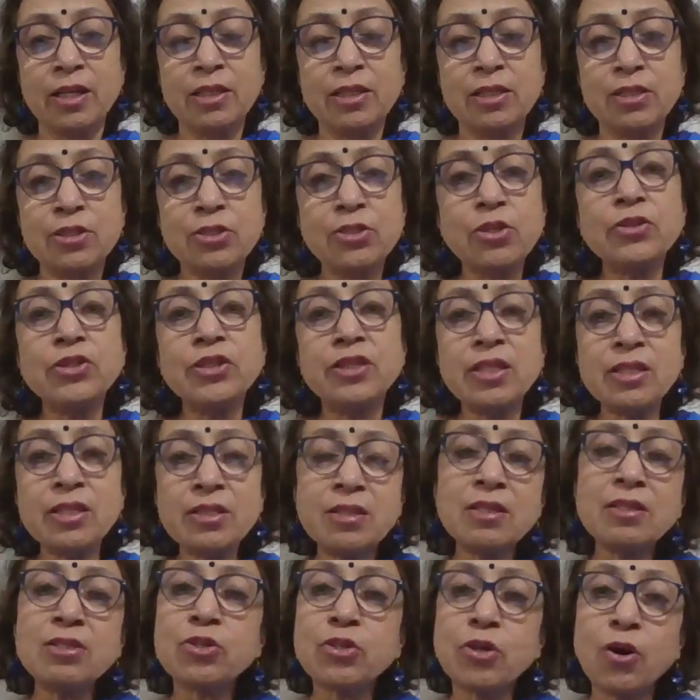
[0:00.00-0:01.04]
So, this
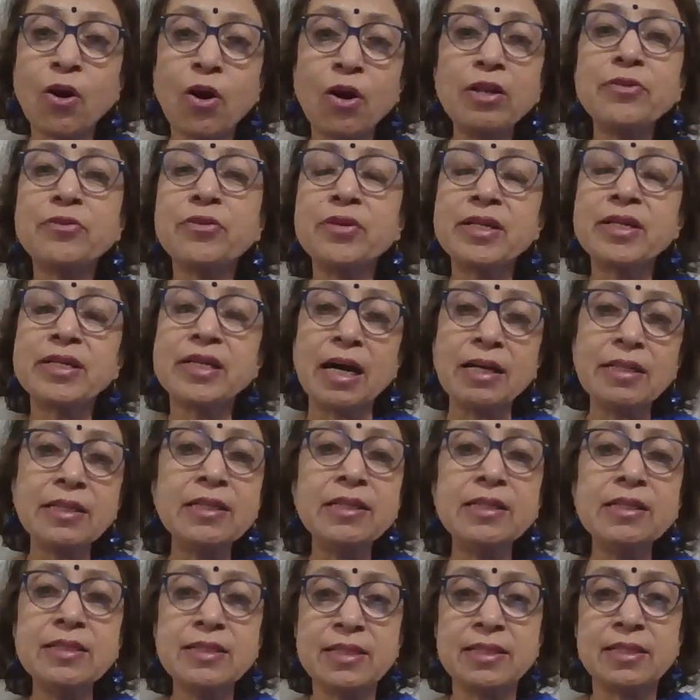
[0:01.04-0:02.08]
is called
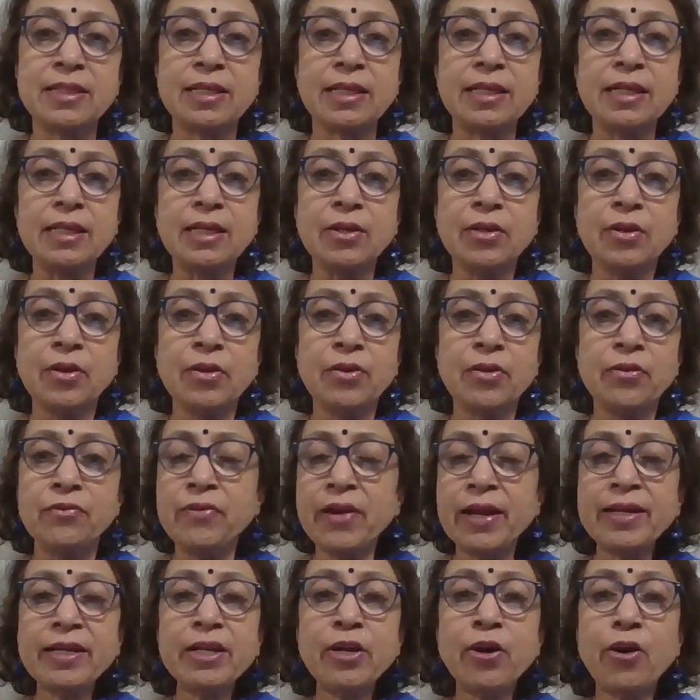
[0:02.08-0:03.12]
redundancy.
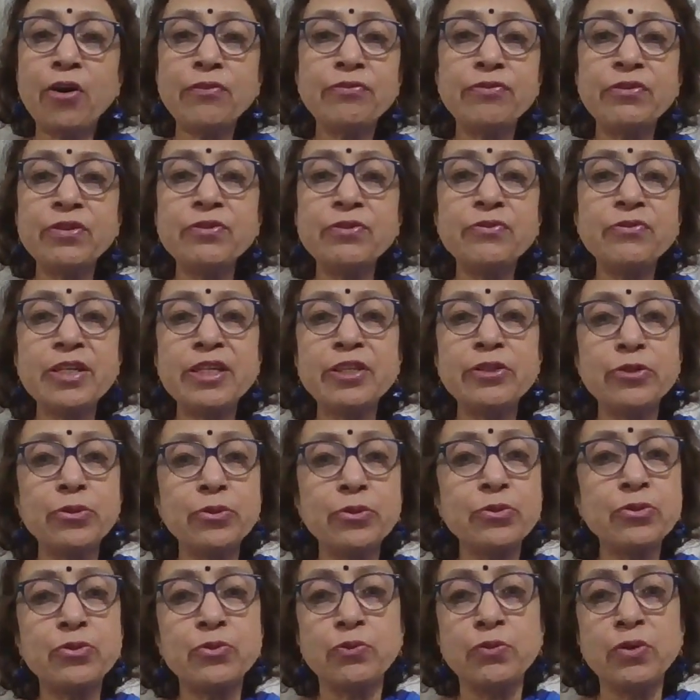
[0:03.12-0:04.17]
Very often we
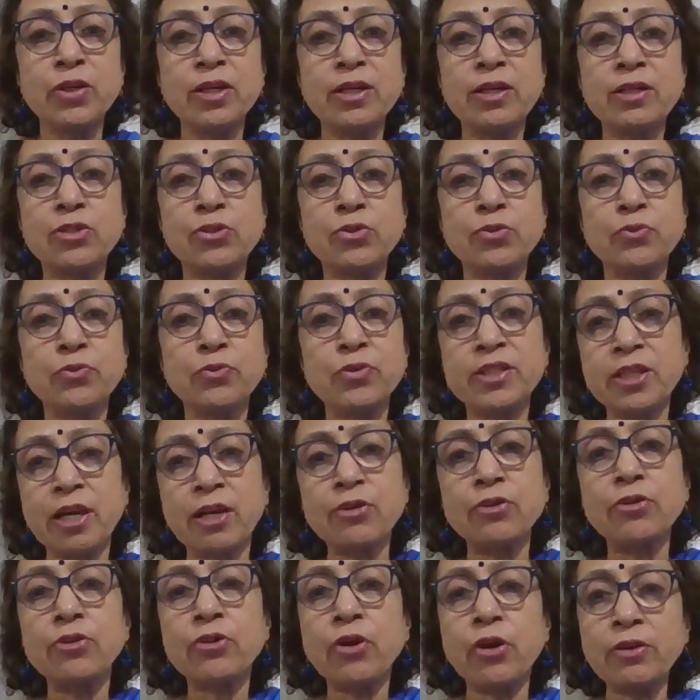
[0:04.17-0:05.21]
use words which are
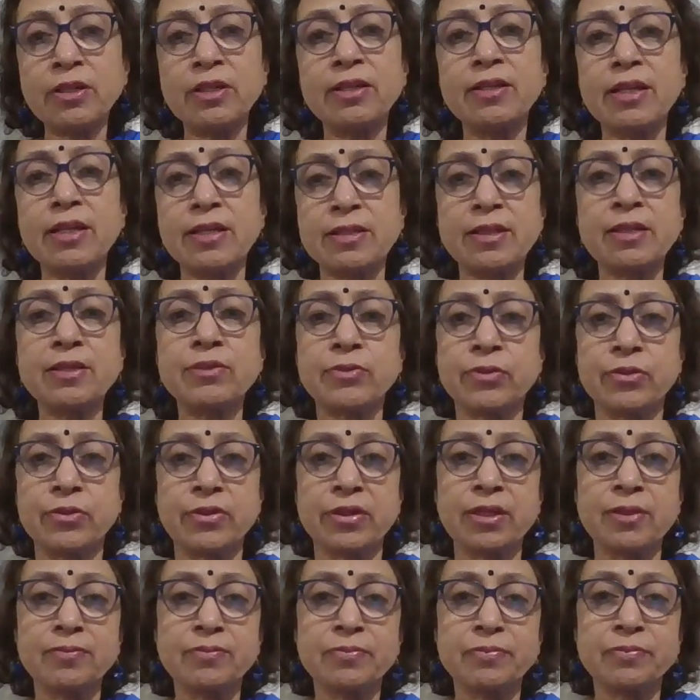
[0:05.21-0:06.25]
not necessary.